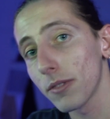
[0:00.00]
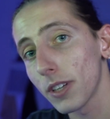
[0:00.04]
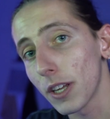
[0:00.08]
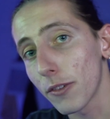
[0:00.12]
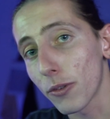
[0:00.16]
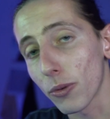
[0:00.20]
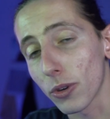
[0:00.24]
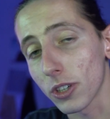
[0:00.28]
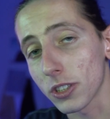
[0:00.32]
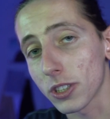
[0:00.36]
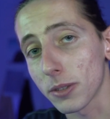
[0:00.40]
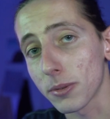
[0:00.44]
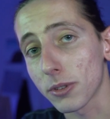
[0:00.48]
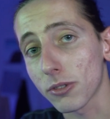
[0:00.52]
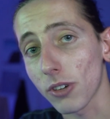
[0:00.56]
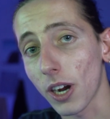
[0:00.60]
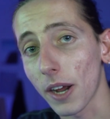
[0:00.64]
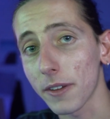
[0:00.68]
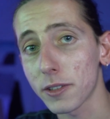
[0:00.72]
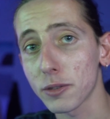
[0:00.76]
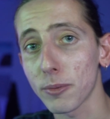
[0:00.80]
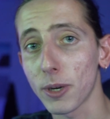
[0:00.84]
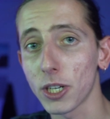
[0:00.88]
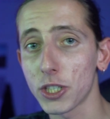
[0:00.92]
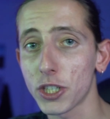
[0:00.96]
If you want to
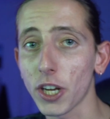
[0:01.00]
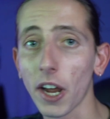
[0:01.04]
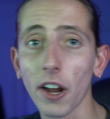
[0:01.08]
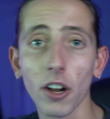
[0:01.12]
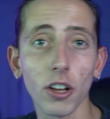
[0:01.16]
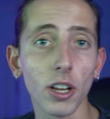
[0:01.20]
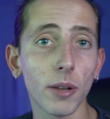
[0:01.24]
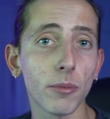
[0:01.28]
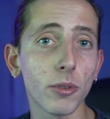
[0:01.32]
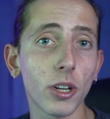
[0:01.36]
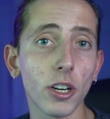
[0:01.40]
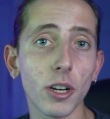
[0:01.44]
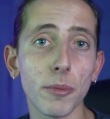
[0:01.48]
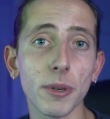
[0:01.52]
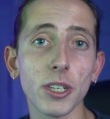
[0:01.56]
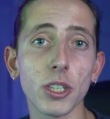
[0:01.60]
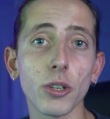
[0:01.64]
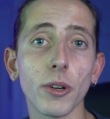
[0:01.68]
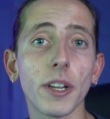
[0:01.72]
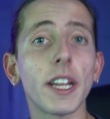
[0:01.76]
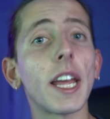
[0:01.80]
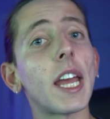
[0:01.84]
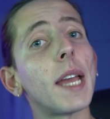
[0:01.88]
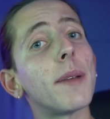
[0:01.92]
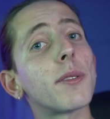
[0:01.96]
subscribe to my channel, I'm going to be
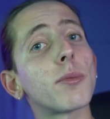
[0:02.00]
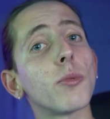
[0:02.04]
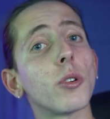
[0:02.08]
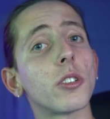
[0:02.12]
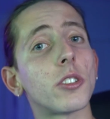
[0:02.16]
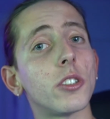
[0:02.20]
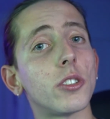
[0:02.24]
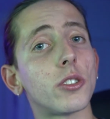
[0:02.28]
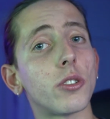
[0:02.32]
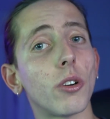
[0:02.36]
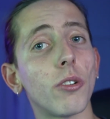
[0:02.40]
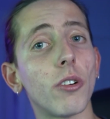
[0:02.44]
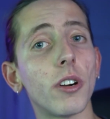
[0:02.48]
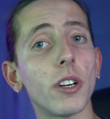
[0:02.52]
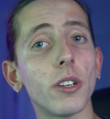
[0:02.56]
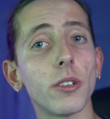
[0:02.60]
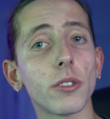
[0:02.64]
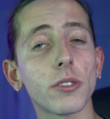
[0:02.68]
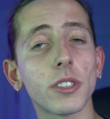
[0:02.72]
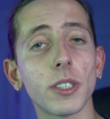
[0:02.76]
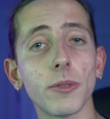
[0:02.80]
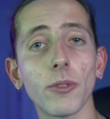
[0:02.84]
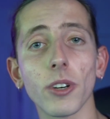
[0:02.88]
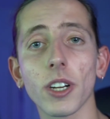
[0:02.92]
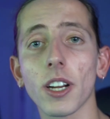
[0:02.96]
doing heaps more
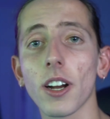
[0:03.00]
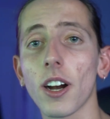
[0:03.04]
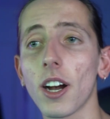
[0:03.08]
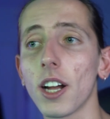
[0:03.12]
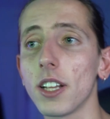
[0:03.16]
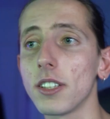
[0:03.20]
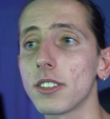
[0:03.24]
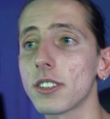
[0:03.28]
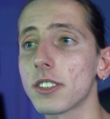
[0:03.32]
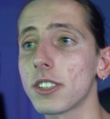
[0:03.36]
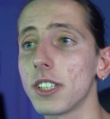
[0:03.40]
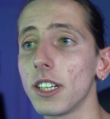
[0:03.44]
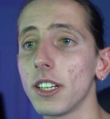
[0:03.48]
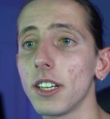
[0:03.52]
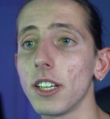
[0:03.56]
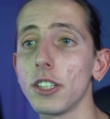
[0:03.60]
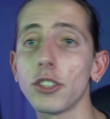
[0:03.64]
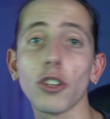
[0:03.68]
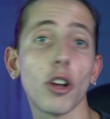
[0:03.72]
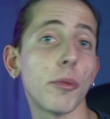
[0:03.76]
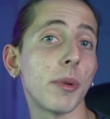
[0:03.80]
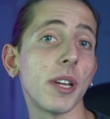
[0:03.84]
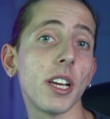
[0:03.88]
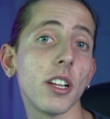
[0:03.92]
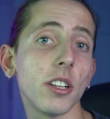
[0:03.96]
tutorials in regards to
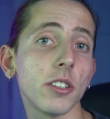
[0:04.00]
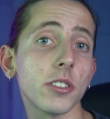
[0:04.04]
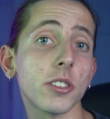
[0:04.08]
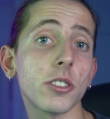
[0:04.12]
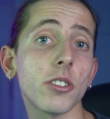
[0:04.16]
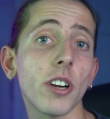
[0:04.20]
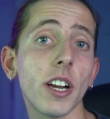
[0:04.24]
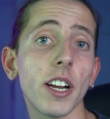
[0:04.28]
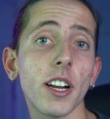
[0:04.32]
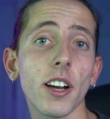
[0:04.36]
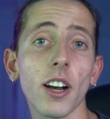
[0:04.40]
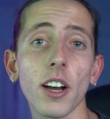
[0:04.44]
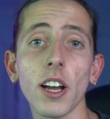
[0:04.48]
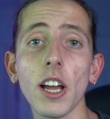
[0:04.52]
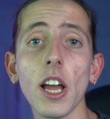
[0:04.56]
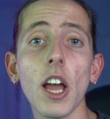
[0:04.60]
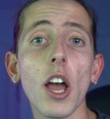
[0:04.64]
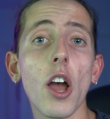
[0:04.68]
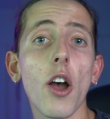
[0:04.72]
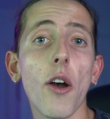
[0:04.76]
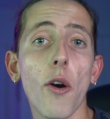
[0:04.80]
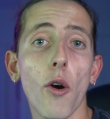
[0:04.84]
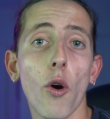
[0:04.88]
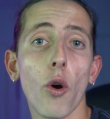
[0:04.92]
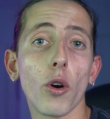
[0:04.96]
Adobe Illustrator
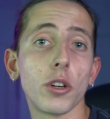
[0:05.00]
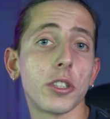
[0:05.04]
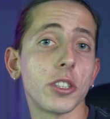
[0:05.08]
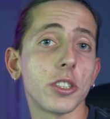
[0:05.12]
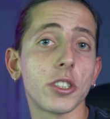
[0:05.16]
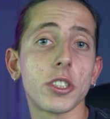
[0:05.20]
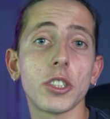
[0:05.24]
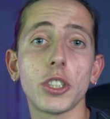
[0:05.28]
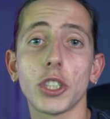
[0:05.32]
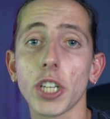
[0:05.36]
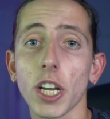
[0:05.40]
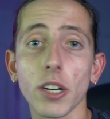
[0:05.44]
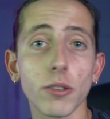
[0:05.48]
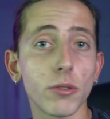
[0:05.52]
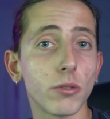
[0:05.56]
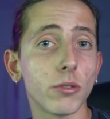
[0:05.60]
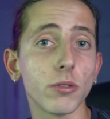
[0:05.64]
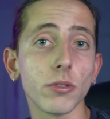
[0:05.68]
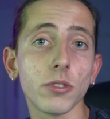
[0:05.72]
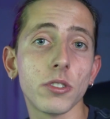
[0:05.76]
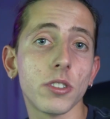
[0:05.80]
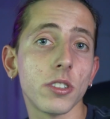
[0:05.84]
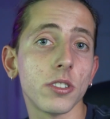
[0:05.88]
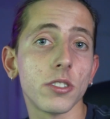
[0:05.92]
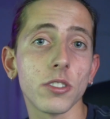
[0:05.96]
or just
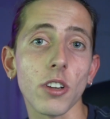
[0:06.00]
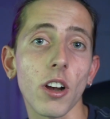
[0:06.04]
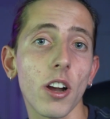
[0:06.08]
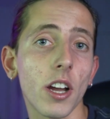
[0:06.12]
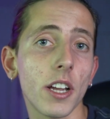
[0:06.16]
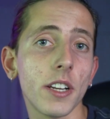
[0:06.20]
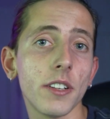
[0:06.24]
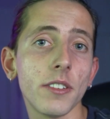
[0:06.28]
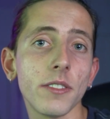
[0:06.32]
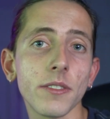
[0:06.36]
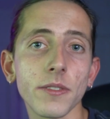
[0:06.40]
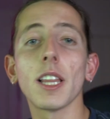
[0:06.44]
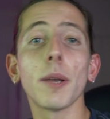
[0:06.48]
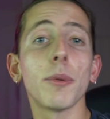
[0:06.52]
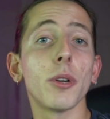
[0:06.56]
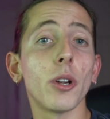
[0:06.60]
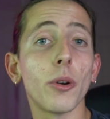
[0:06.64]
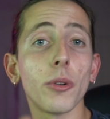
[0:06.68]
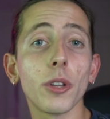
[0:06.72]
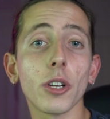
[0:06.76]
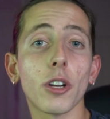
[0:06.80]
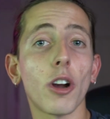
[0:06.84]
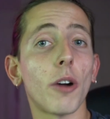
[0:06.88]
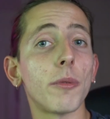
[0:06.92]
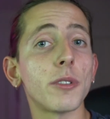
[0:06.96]
general design. Let me
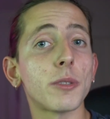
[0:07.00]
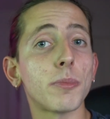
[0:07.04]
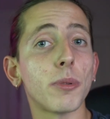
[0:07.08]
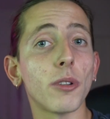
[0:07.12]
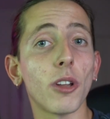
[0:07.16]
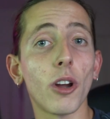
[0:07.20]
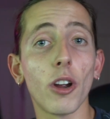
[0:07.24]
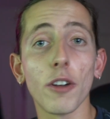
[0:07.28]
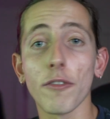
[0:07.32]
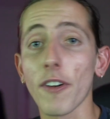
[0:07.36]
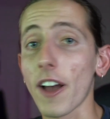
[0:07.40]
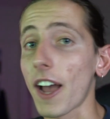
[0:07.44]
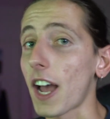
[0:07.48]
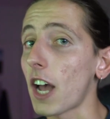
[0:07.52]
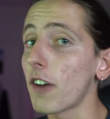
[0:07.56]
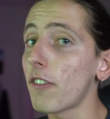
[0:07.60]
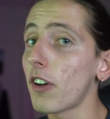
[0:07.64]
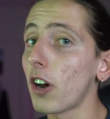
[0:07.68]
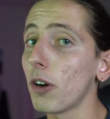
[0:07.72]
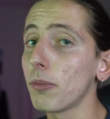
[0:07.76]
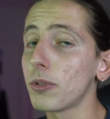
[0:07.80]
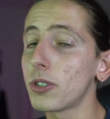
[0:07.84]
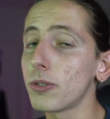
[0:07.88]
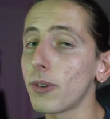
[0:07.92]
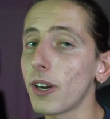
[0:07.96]
know in the comments below if I have
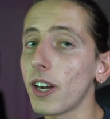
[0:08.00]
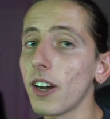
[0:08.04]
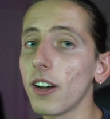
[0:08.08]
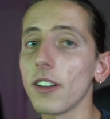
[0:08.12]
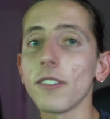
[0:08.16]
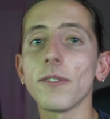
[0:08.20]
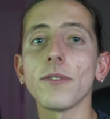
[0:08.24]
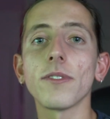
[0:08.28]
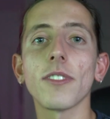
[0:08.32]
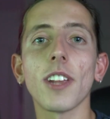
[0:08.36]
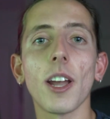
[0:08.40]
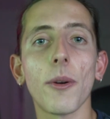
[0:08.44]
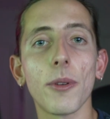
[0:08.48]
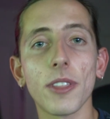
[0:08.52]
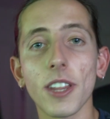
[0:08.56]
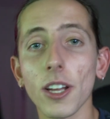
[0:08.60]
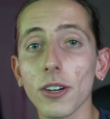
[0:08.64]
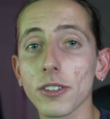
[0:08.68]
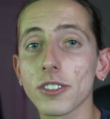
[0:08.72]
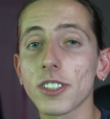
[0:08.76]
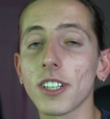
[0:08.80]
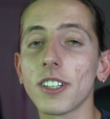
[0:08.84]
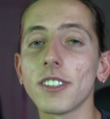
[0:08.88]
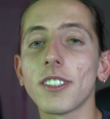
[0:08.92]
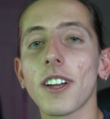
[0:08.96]
helped you out. And with that
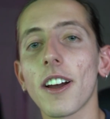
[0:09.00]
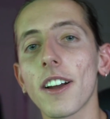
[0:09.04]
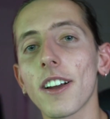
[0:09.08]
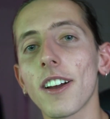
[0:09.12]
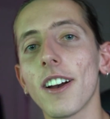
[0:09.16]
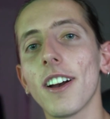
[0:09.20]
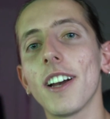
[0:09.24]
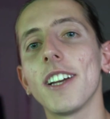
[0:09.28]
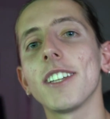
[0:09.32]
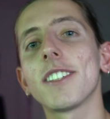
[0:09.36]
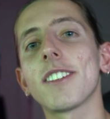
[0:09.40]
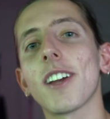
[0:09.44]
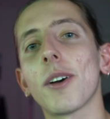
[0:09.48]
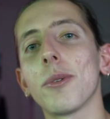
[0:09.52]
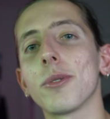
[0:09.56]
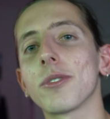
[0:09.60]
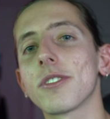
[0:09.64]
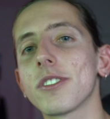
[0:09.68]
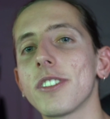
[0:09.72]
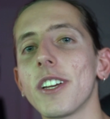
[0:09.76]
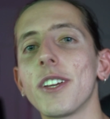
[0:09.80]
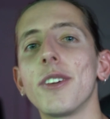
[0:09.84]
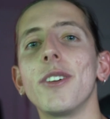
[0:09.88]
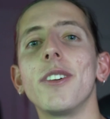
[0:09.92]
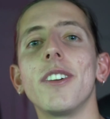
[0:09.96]
all said and done, guys, I will
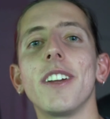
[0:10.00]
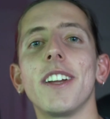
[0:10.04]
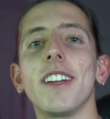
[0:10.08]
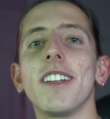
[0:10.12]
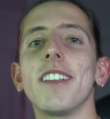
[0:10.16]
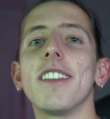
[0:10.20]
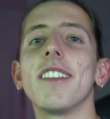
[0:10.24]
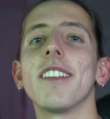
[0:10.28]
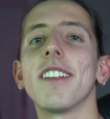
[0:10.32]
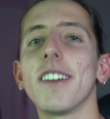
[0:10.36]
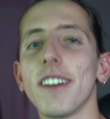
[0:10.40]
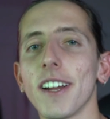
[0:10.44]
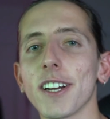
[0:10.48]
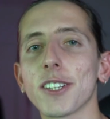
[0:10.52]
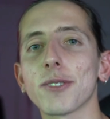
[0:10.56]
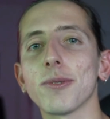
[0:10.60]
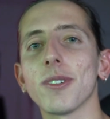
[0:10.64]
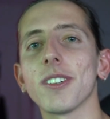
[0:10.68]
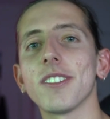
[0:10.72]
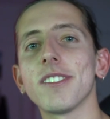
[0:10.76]
see you in the next